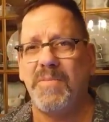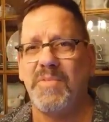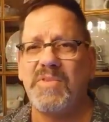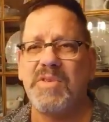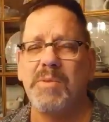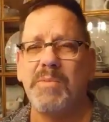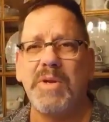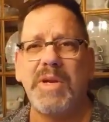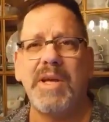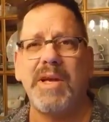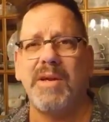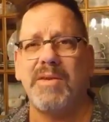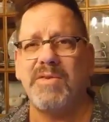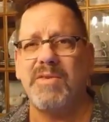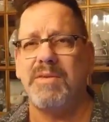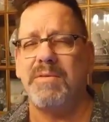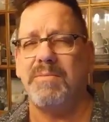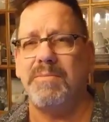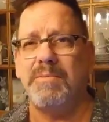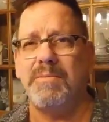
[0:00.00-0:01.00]
Someone
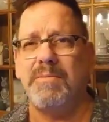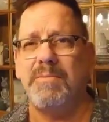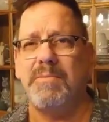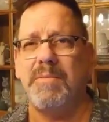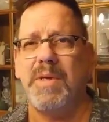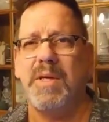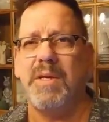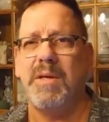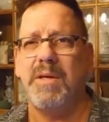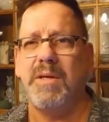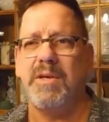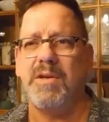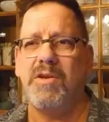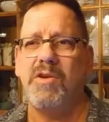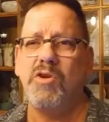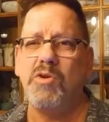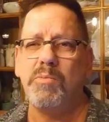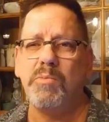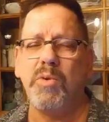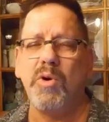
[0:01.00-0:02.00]
asked,
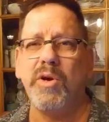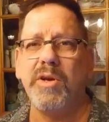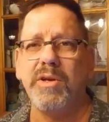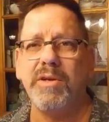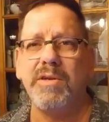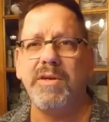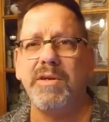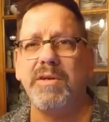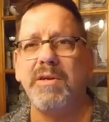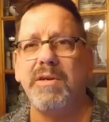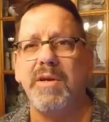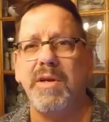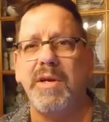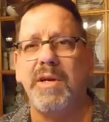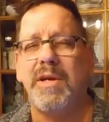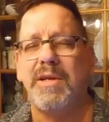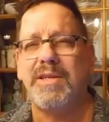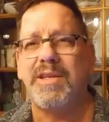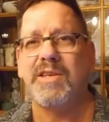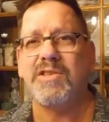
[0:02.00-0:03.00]
Can you boil your
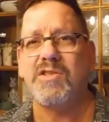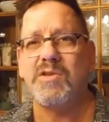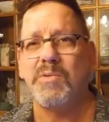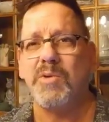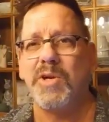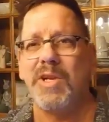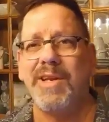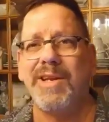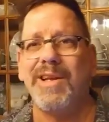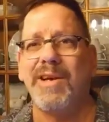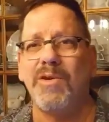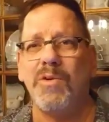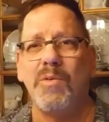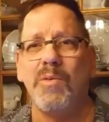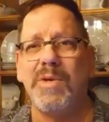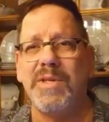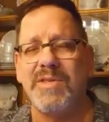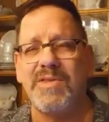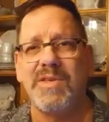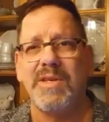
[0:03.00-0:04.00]
testimony down to
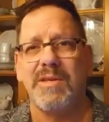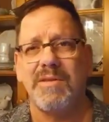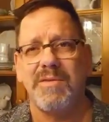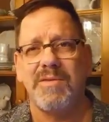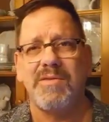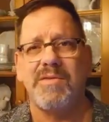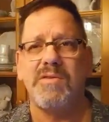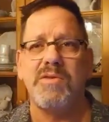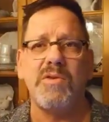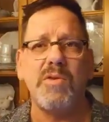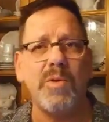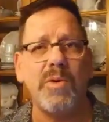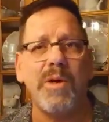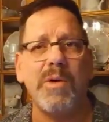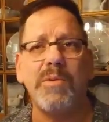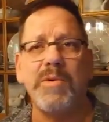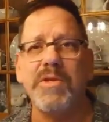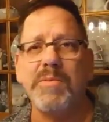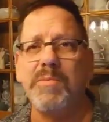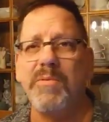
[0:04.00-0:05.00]
one sentence? This is who I
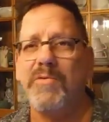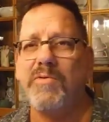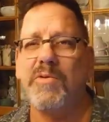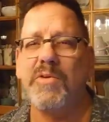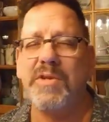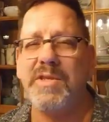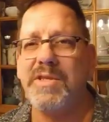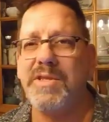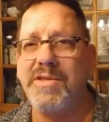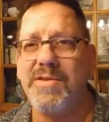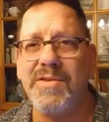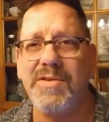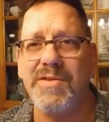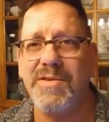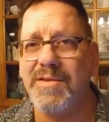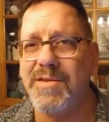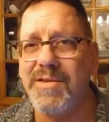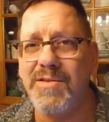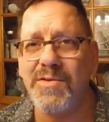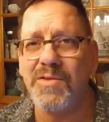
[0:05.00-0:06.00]
was before Jesus,
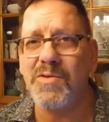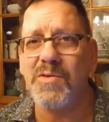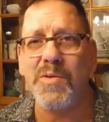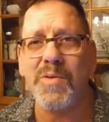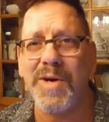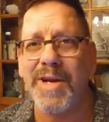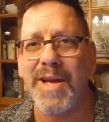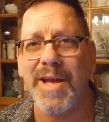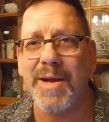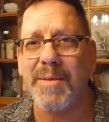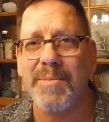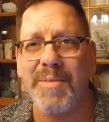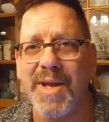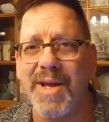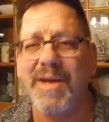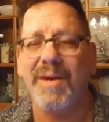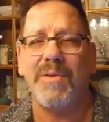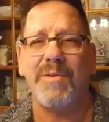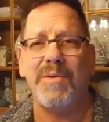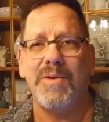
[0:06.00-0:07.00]
and this is who I am
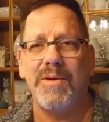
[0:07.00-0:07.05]
now.